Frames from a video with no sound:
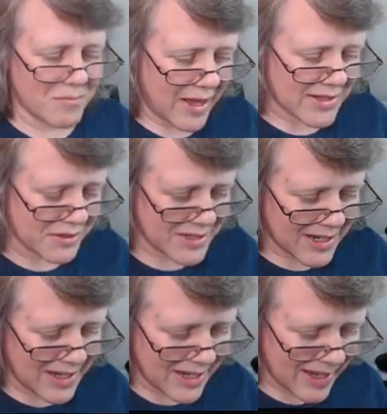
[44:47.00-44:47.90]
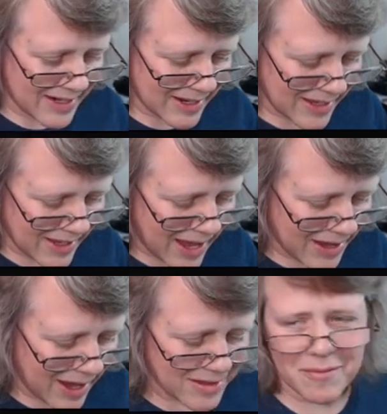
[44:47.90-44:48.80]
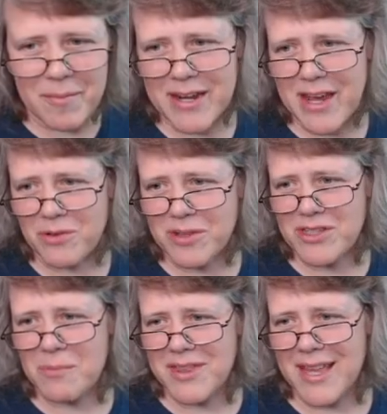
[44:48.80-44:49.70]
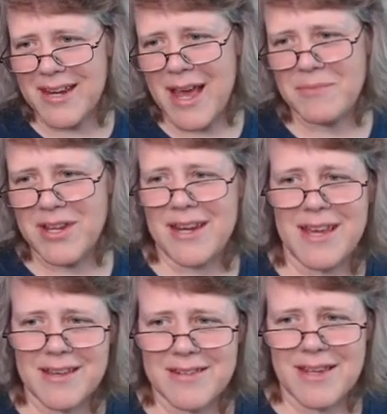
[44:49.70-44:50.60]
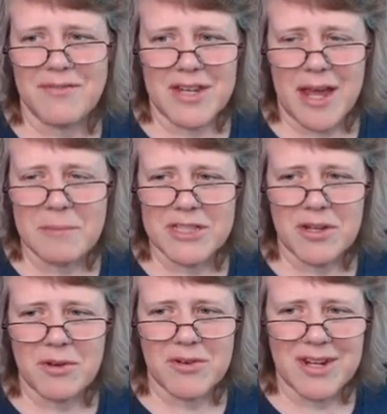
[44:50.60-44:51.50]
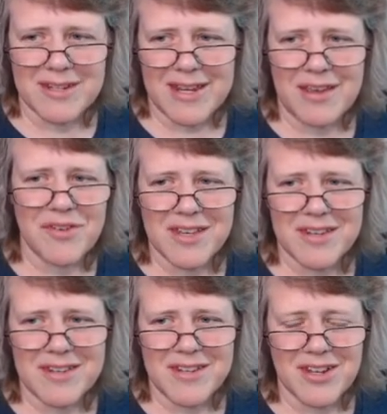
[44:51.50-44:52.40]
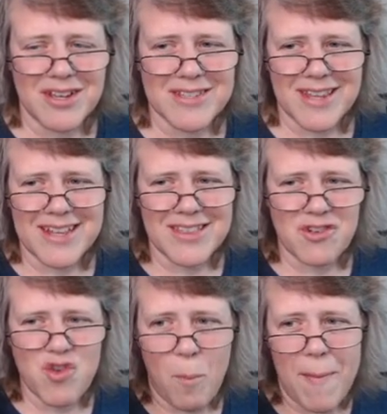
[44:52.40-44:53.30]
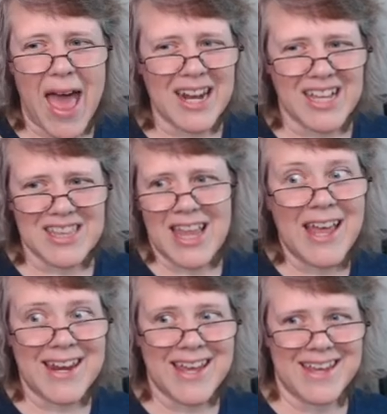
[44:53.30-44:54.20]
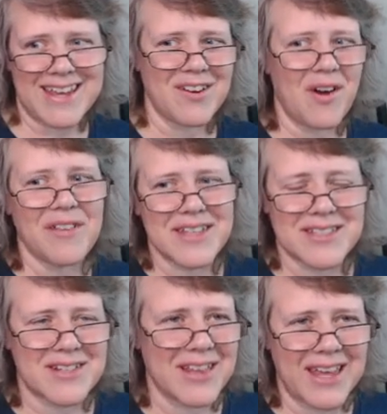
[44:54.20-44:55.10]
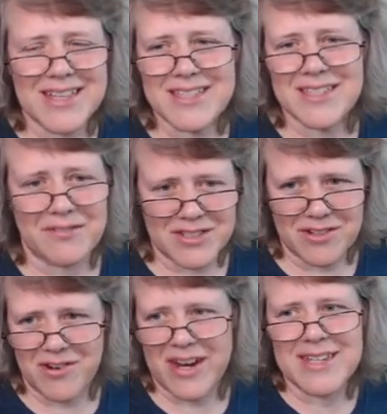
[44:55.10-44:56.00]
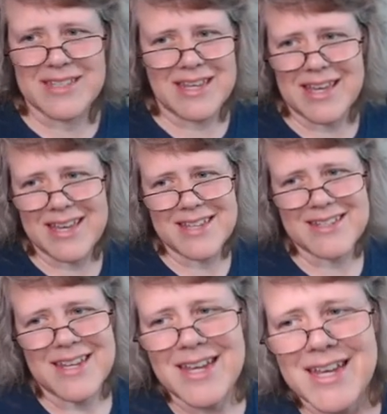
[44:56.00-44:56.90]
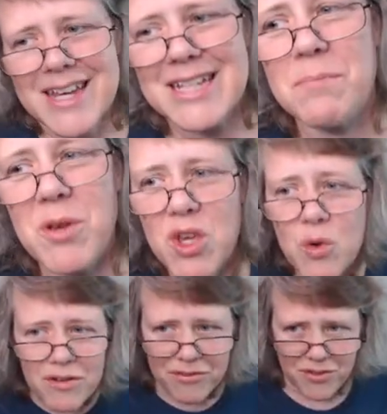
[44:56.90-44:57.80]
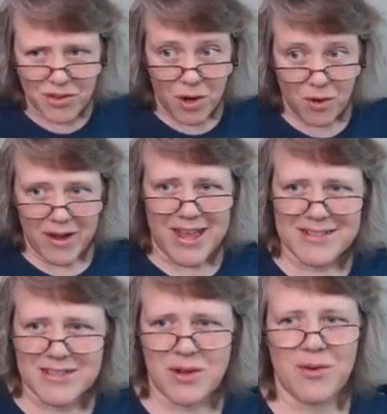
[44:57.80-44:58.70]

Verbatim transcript: as I was saying, you get uh, I I love my naturalism, but then I'm dating David Diamondstone, and David does like the dramatic lighting and all this. Like his stuff is crazy. It it's beautiful though, and so